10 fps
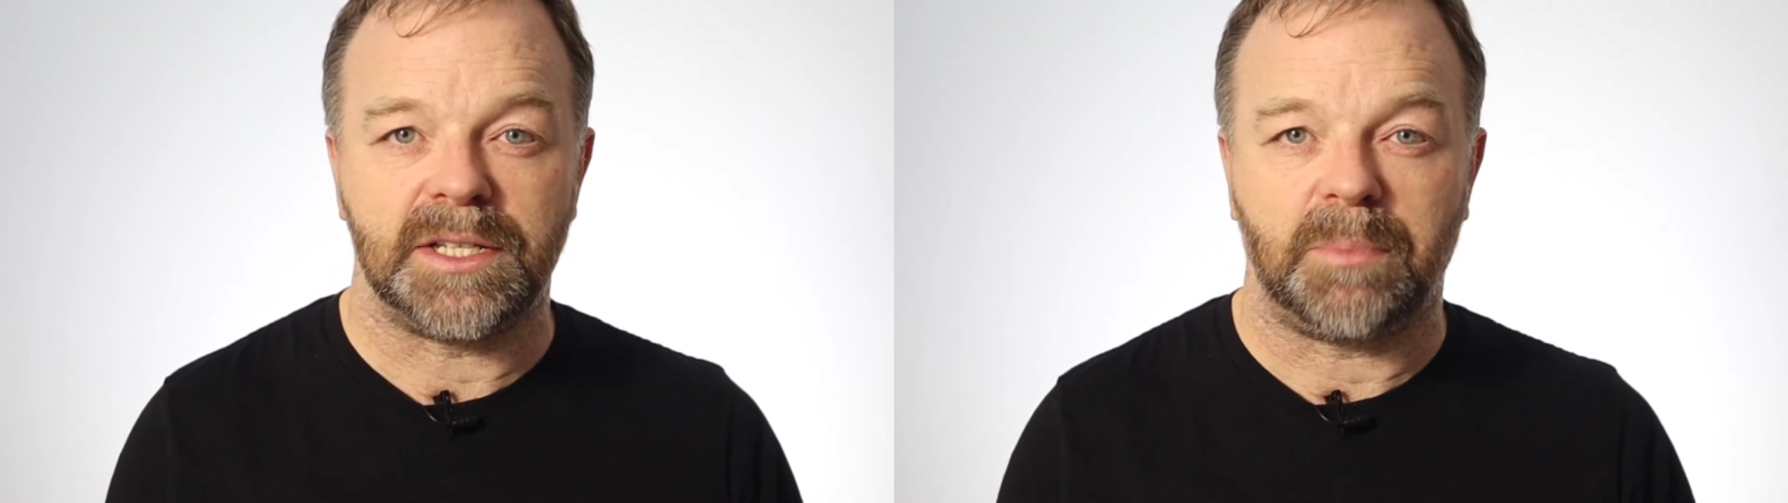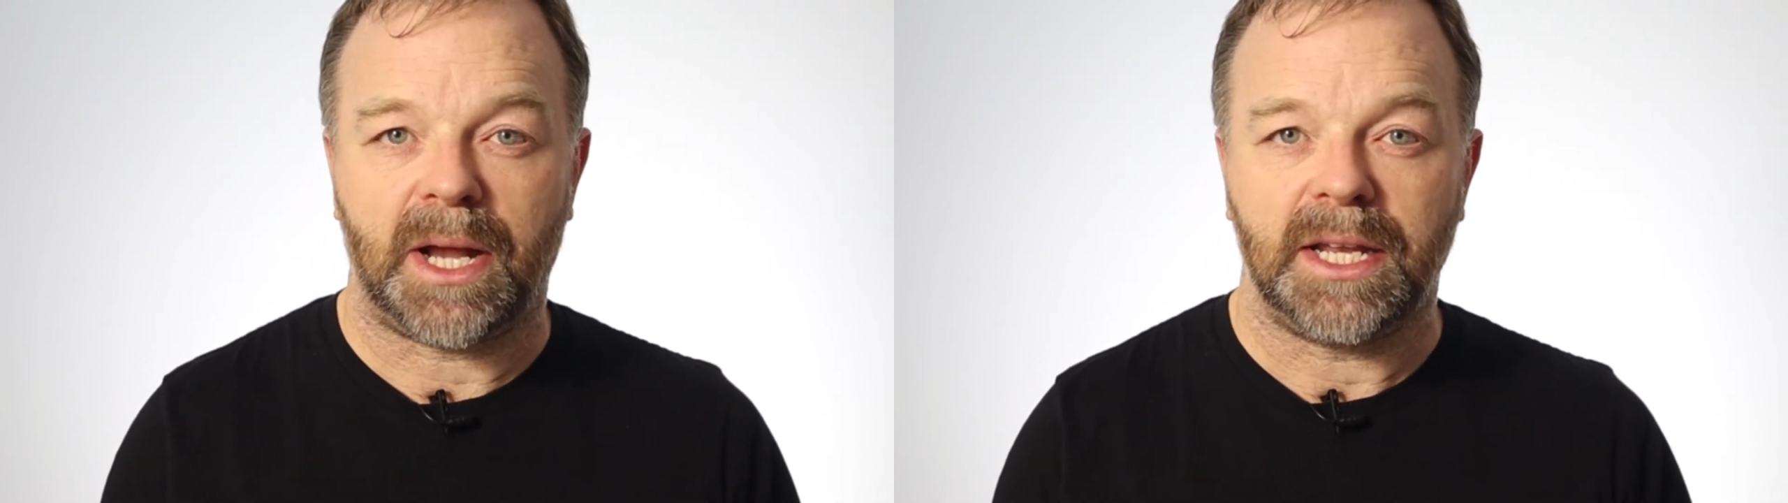
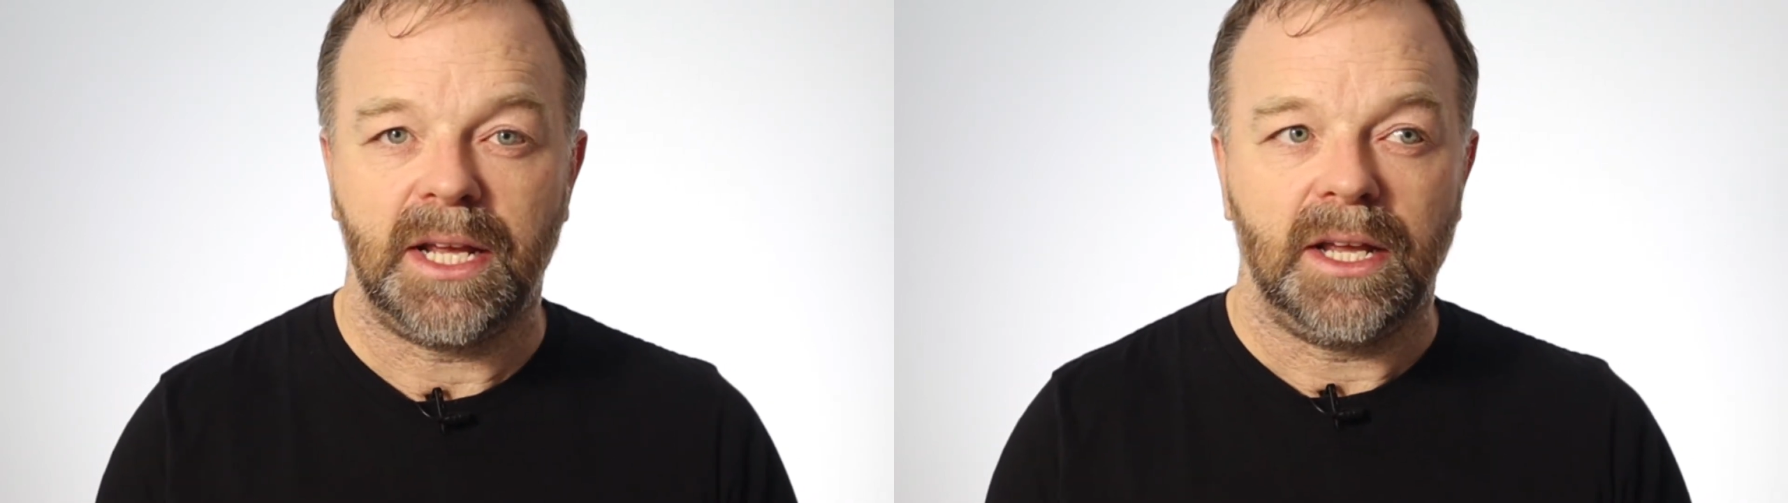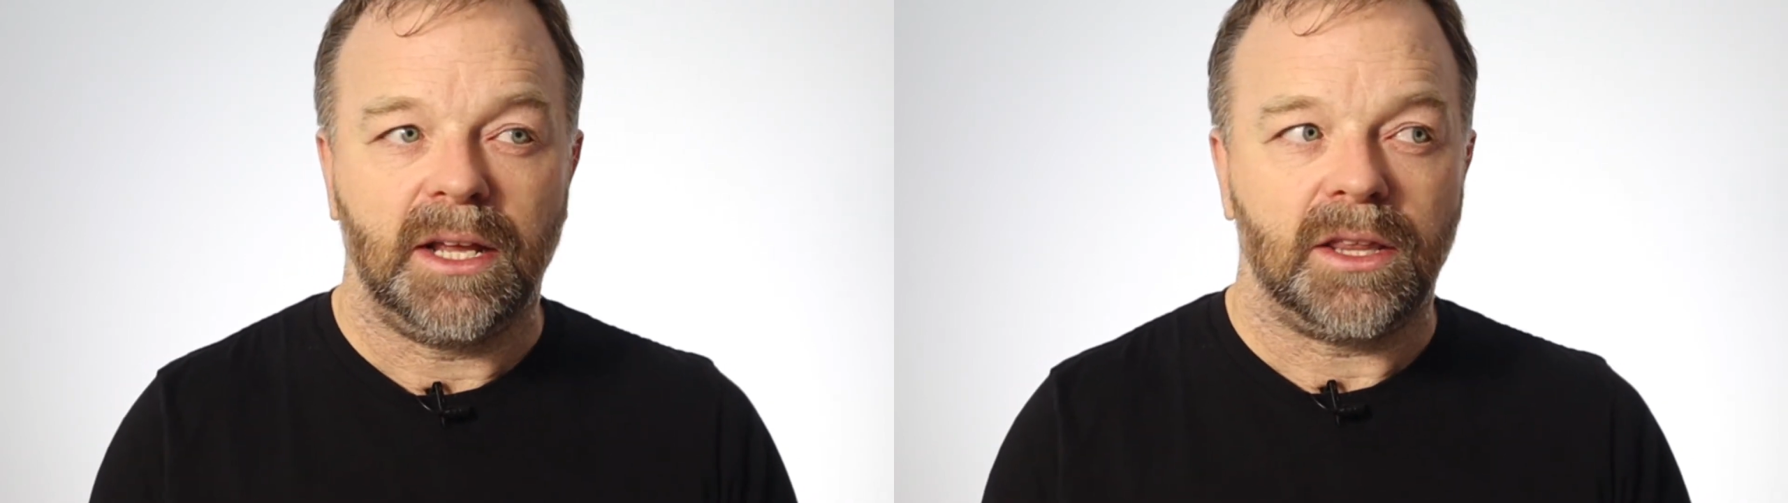but
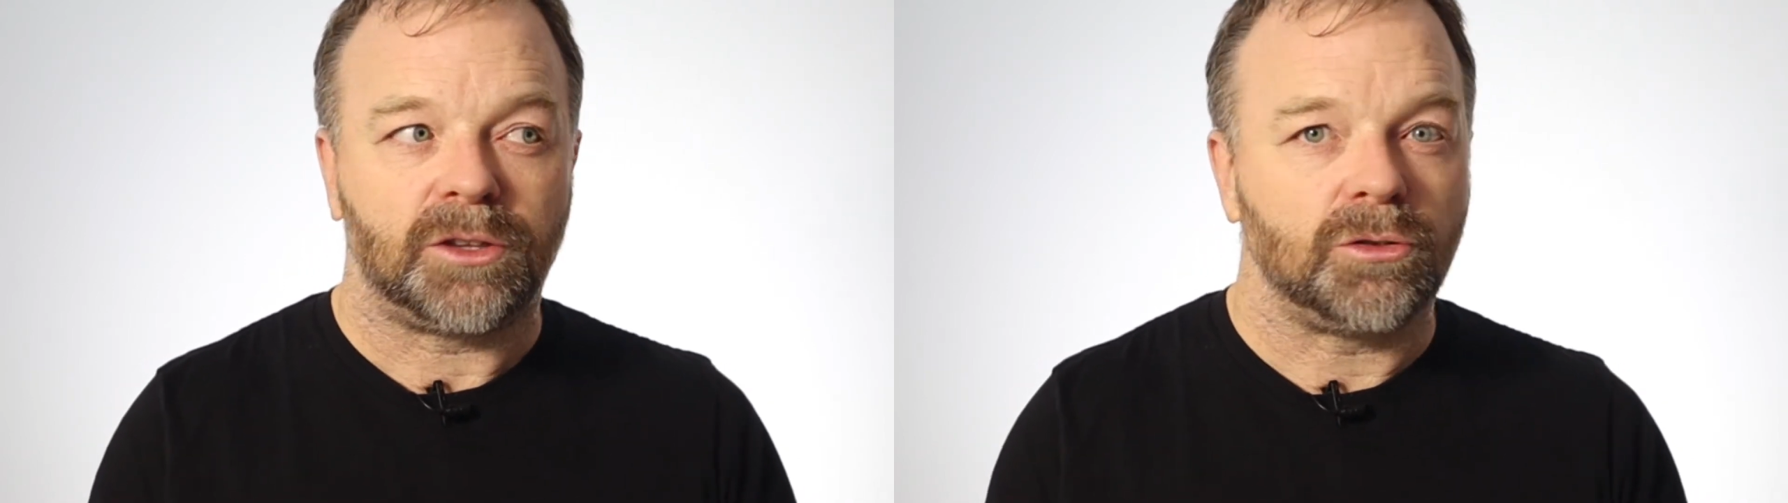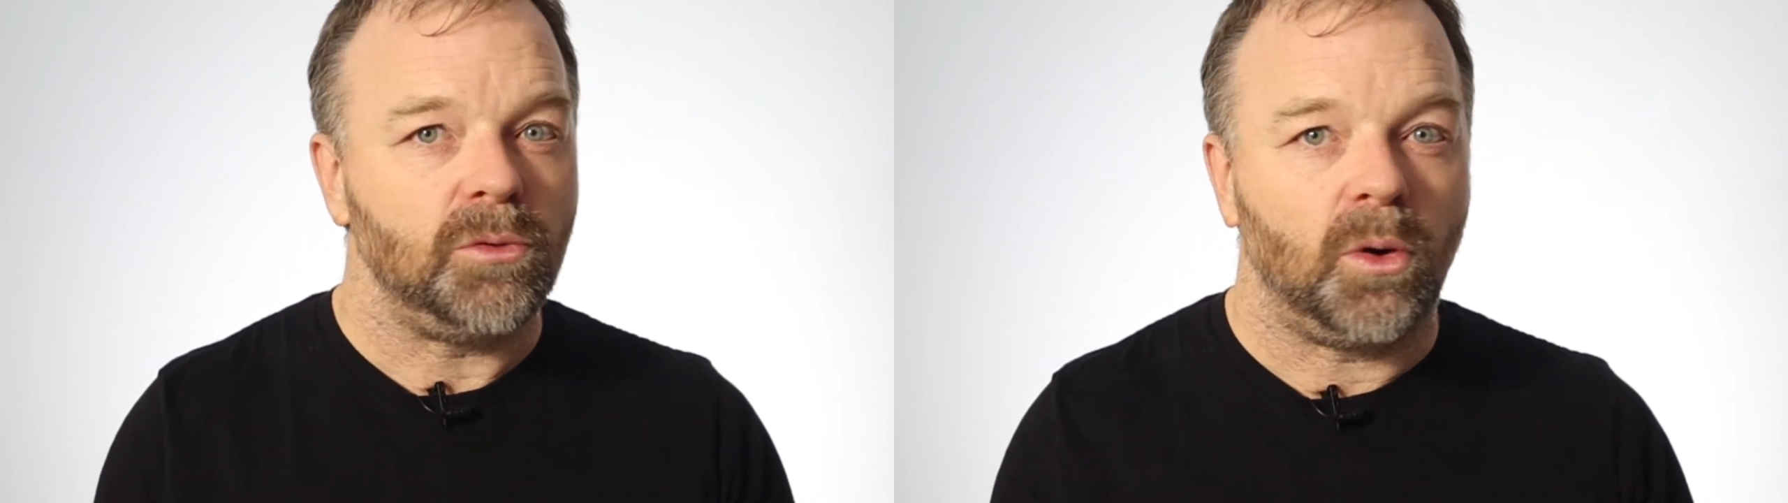
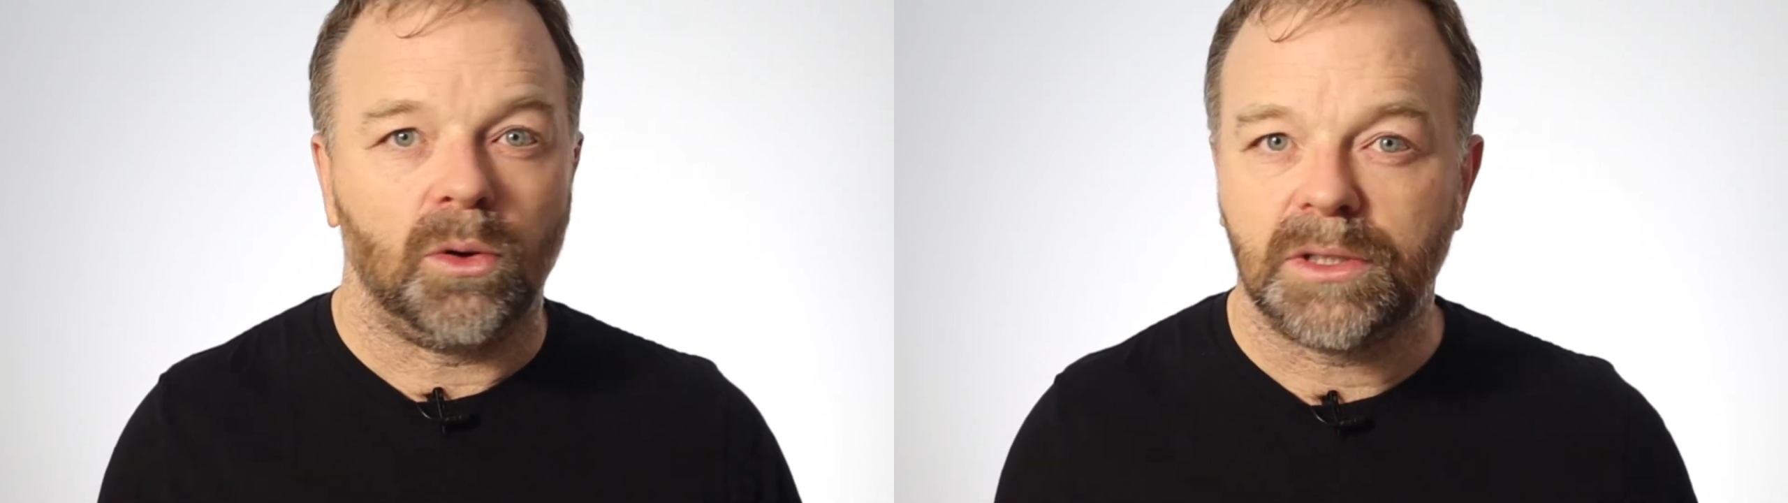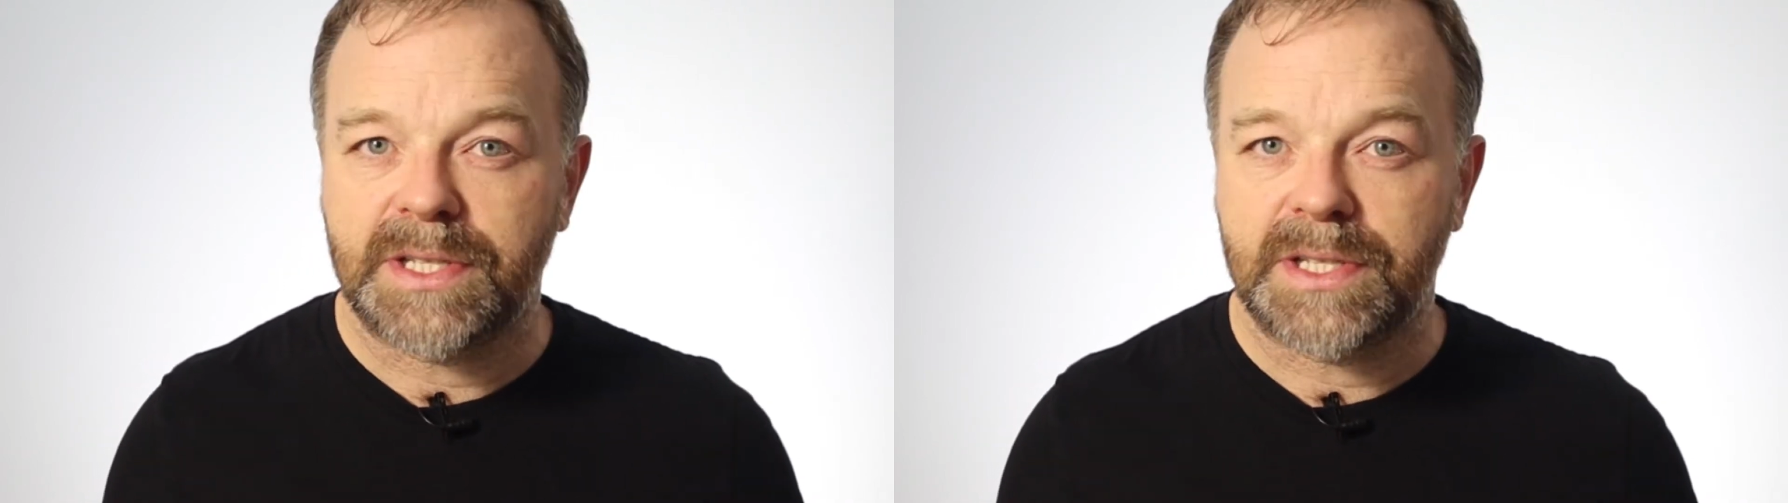through all